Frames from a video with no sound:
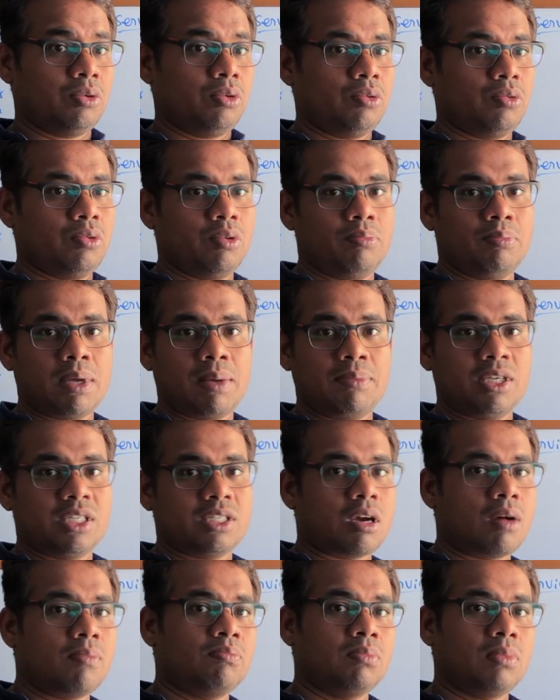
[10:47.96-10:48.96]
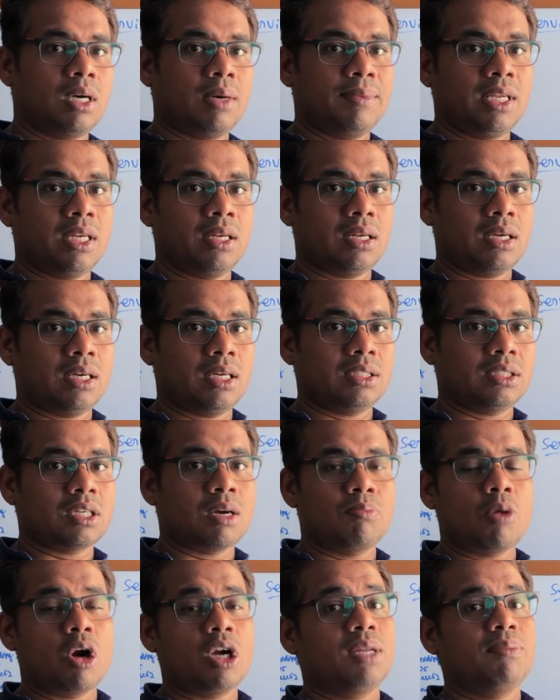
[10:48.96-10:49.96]
go maybe some
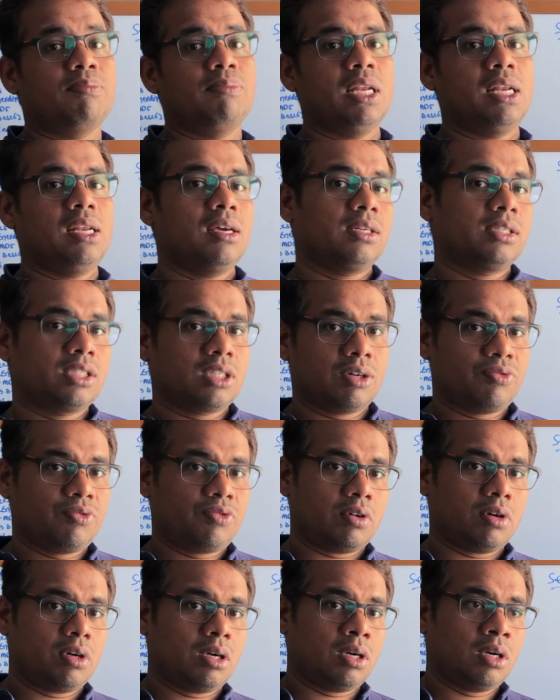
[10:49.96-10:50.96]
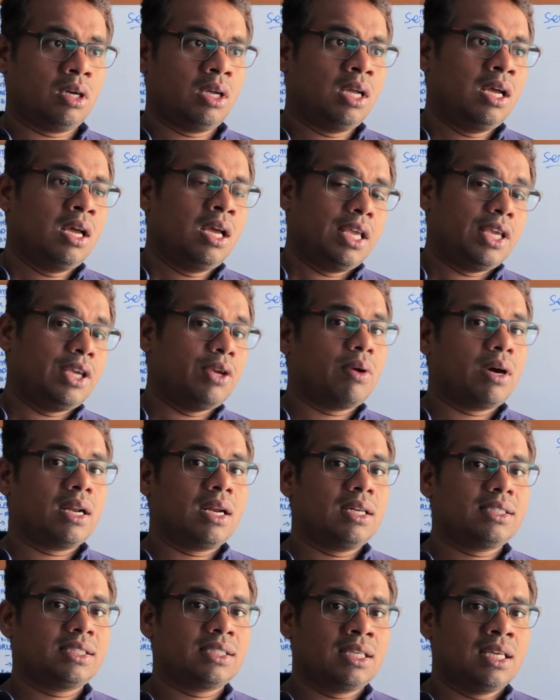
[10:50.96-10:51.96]
multi-billions of
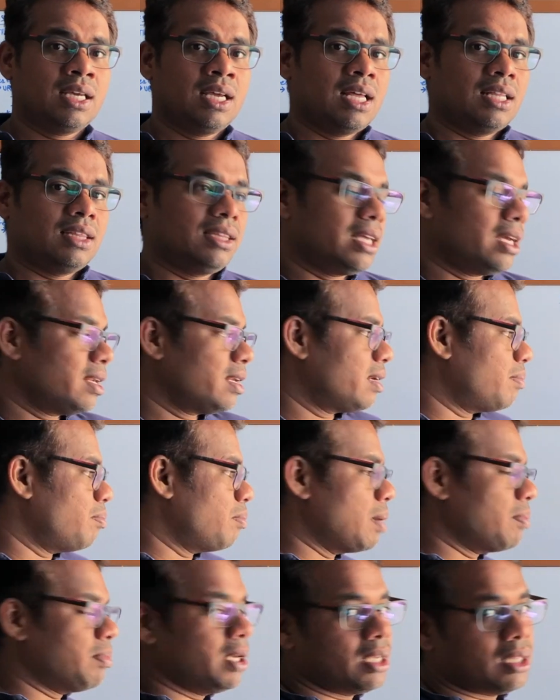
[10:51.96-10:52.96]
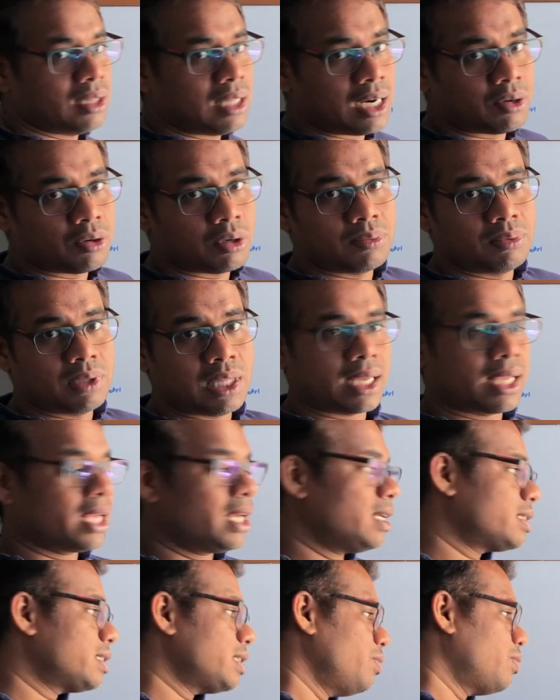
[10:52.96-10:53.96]
URLs. Then maybe that would be the
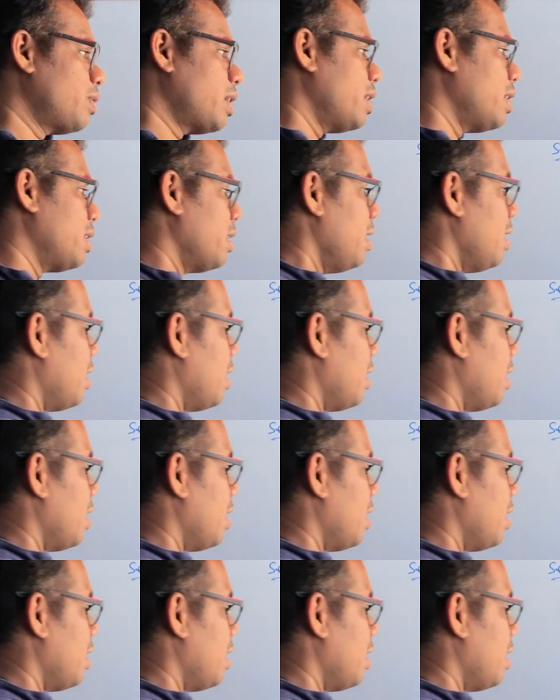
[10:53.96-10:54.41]
case. You can